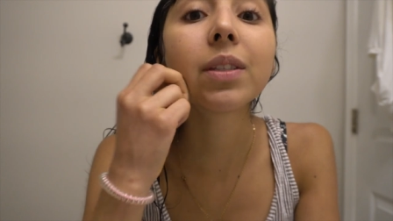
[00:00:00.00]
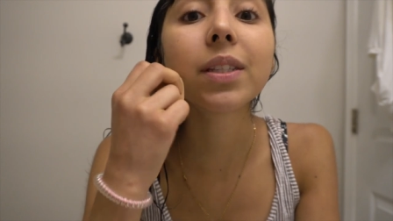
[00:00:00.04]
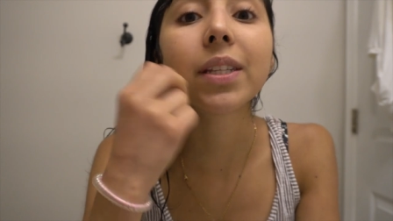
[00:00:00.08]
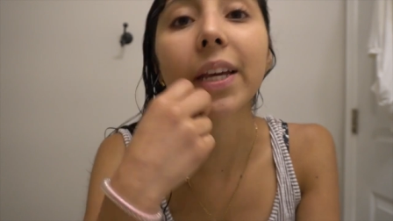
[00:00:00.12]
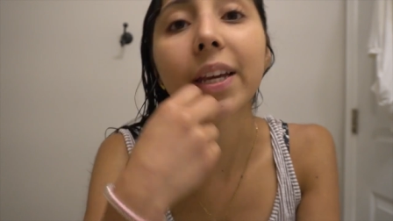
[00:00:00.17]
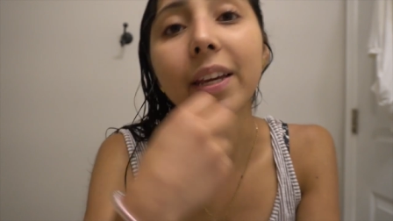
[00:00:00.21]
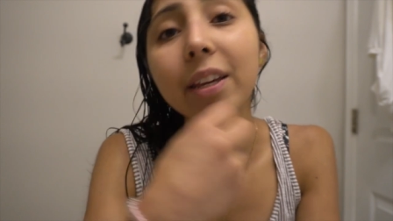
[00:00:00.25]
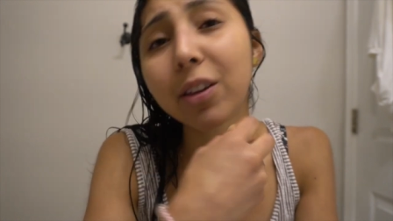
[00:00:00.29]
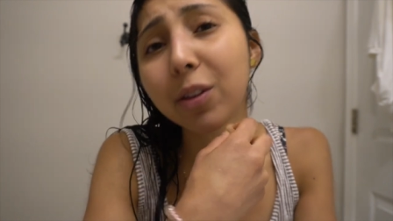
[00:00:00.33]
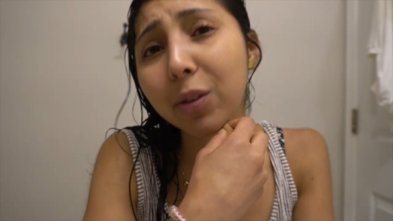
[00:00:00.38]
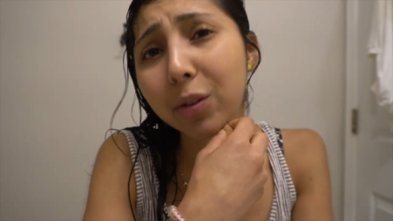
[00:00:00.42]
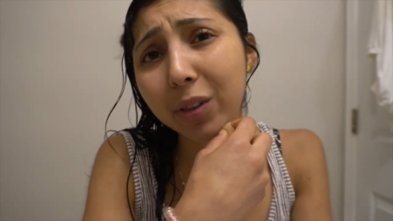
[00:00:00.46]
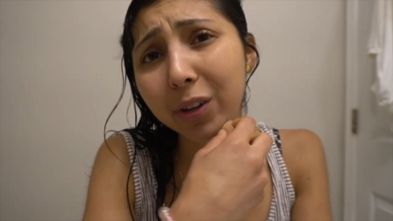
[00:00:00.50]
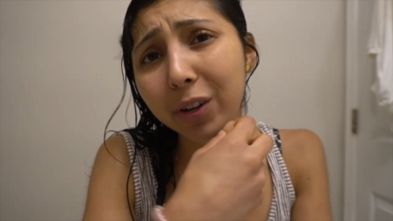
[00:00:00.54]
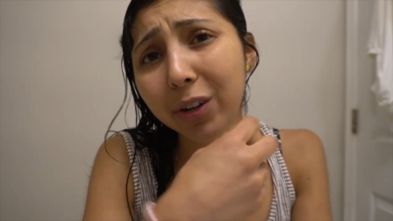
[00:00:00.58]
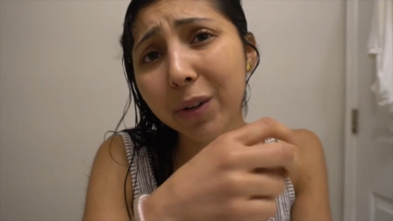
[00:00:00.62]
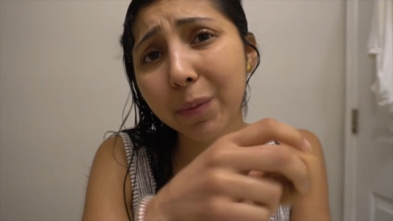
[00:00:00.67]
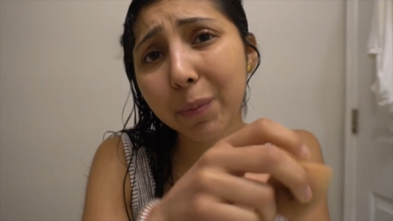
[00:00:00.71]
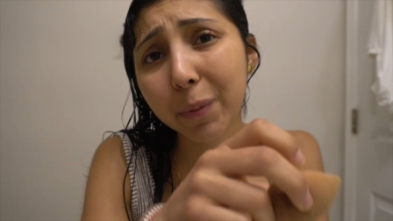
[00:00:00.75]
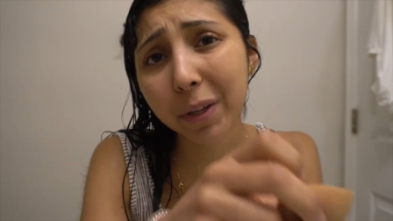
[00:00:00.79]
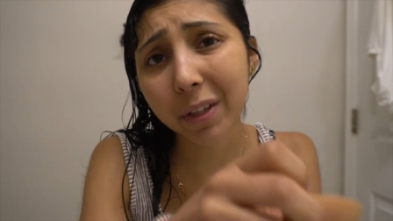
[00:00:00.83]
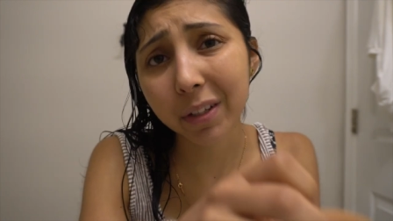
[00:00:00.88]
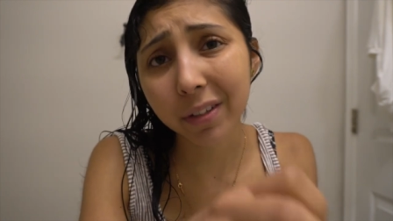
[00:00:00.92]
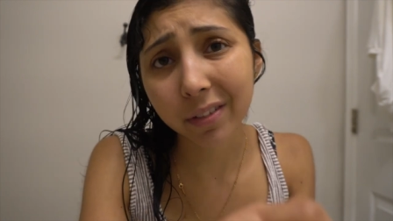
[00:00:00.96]
take you
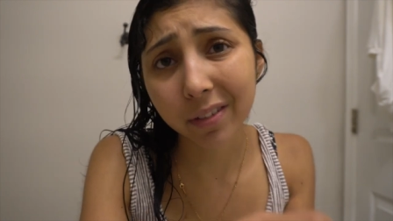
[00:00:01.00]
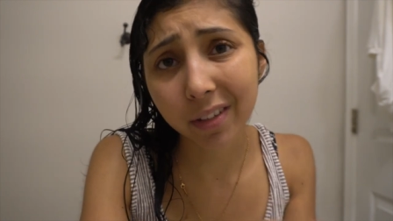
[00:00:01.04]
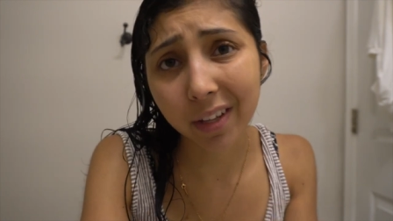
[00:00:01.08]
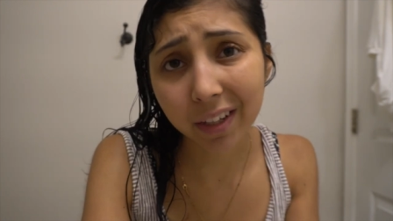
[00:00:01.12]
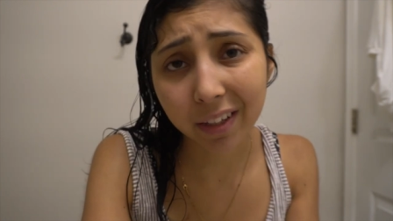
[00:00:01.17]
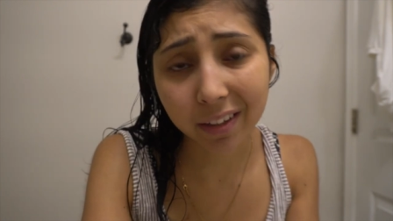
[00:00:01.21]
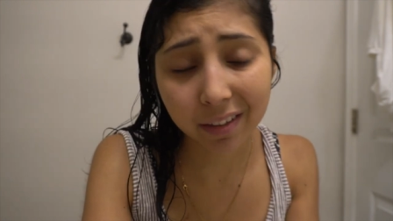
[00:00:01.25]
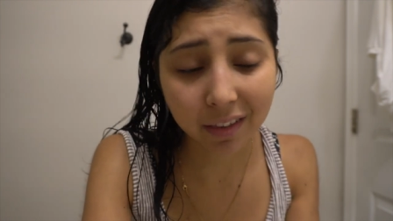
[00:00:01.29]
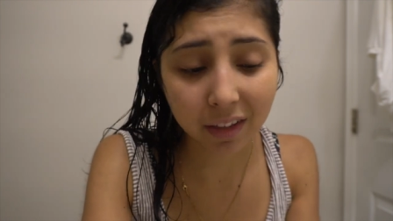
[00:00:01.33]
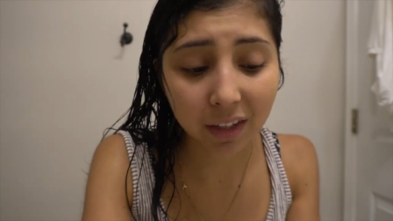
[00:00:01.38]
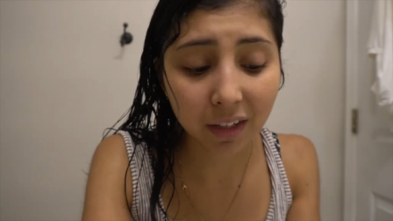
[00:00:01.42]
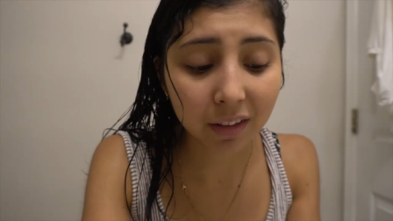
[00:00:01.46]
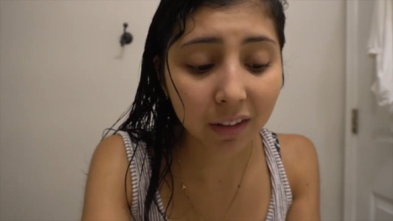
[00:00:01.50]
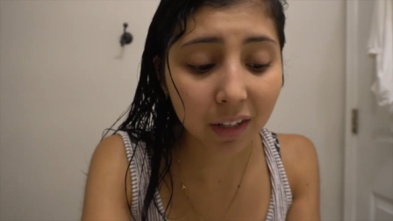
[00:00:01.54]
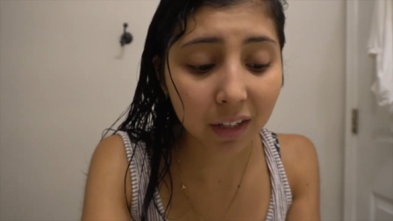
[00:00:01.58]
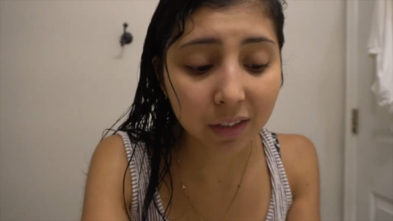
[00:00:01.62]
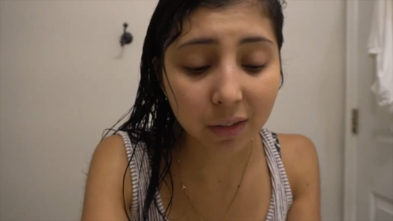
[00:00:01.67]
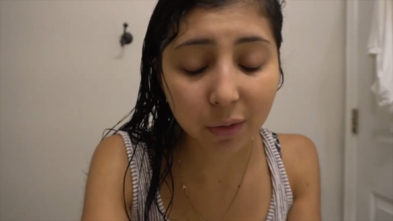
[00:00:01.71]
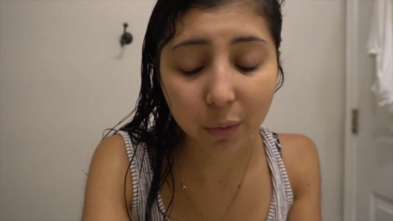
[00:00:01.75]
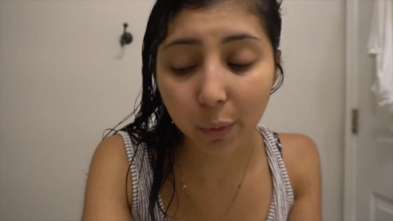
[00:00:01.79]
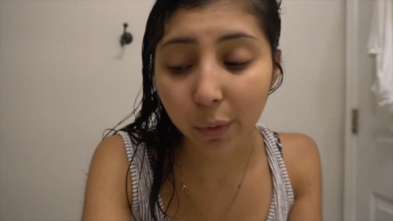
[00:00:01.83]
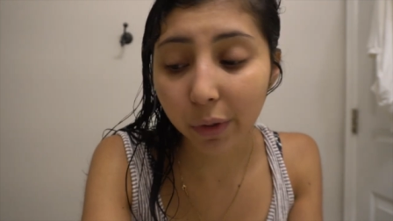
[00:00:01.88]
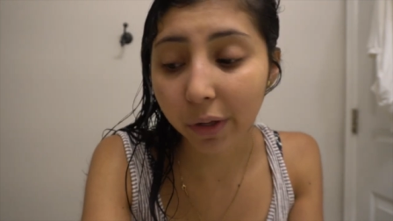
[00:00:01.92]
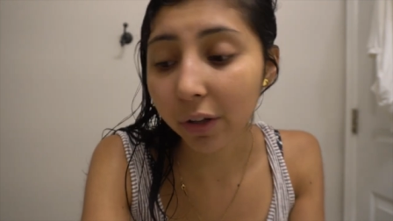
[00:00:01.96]
there because I think
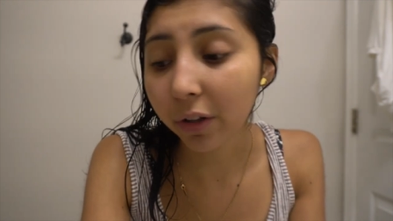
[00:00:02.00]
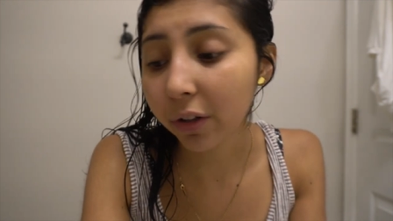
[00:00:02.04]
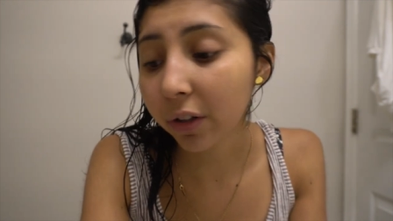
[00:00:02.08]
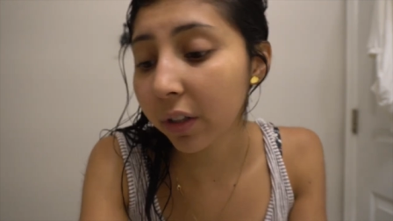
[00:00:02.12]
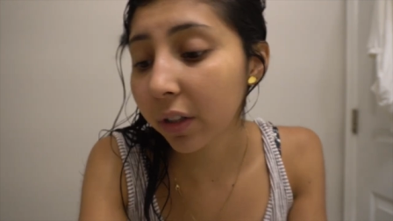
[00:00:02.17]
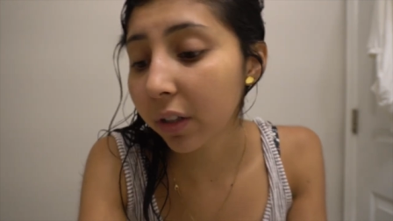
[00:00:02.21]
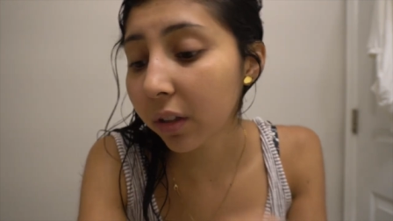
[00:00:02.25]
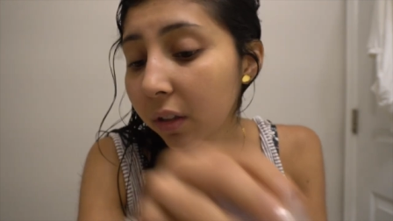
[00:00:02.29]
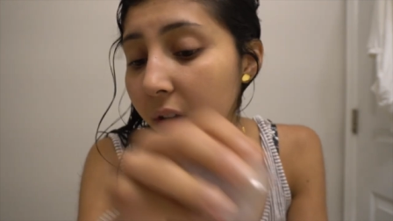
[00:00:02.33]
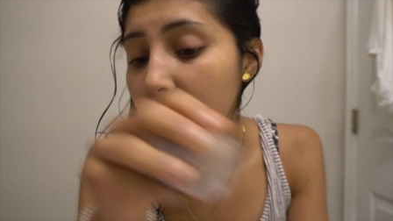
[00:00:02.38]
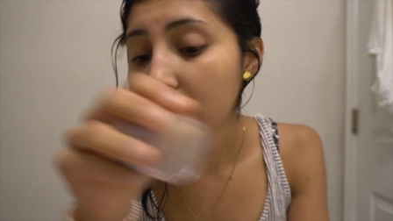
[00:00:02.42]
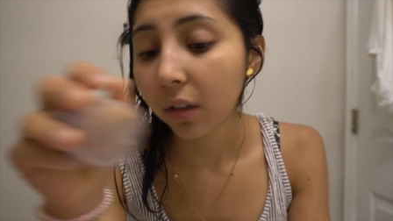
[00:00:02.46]
that's weird.